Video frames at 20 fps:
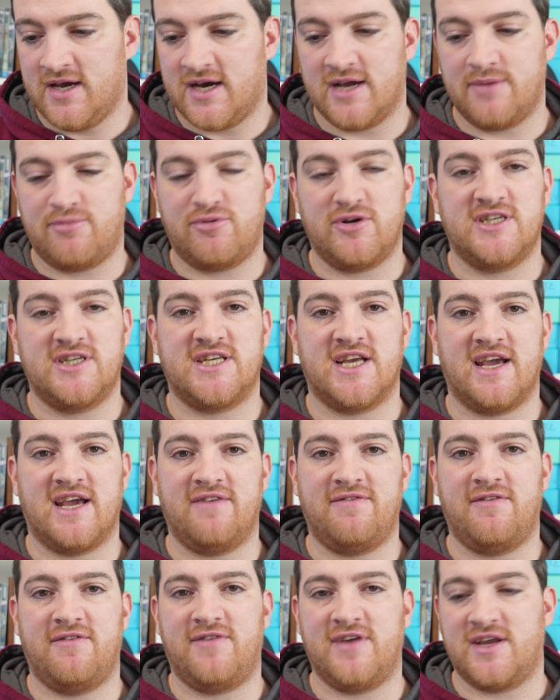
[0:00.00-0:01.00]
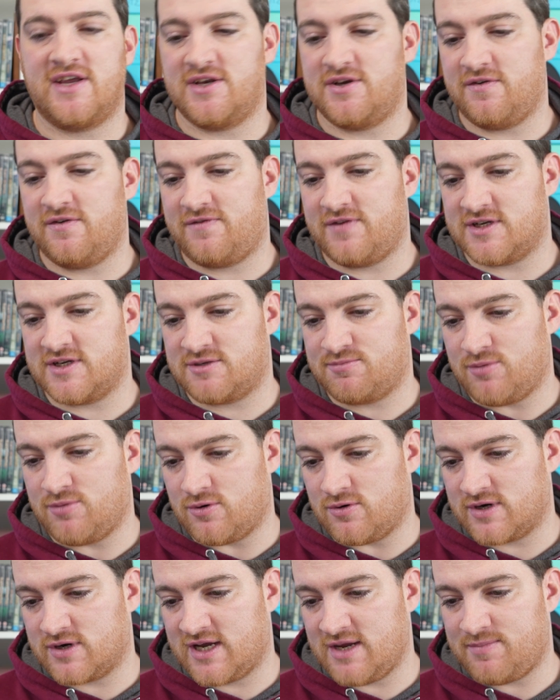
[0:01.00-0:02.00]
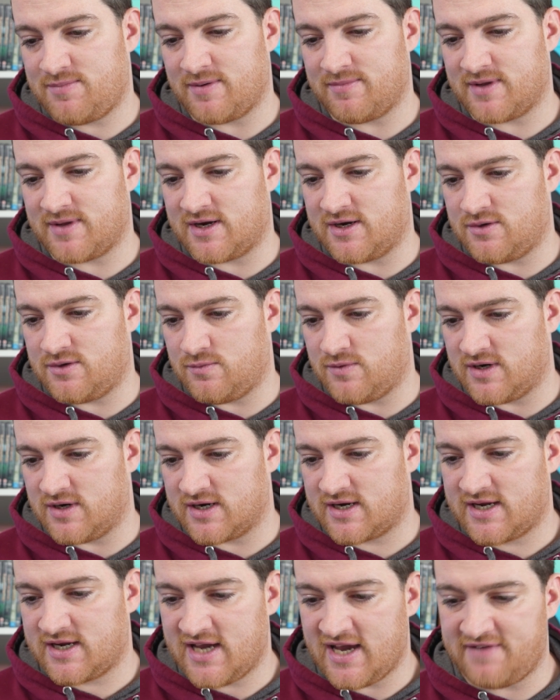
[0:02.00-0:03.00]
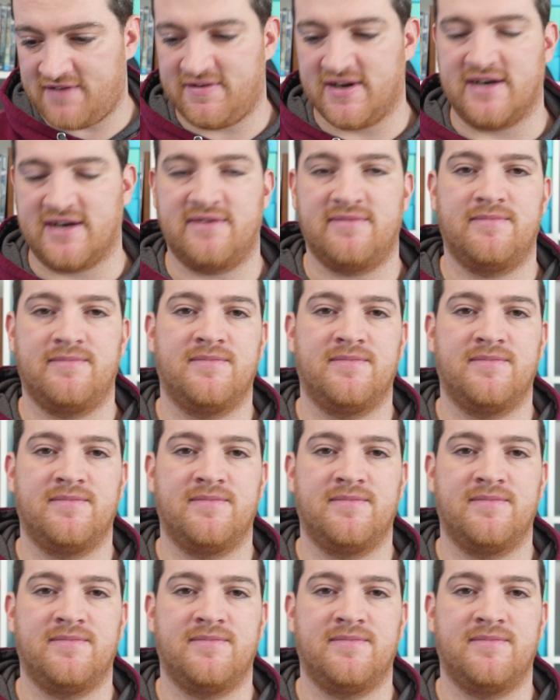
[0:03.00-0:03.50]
I appreciate everything you do for the sport. Keep up the good work, Kevin."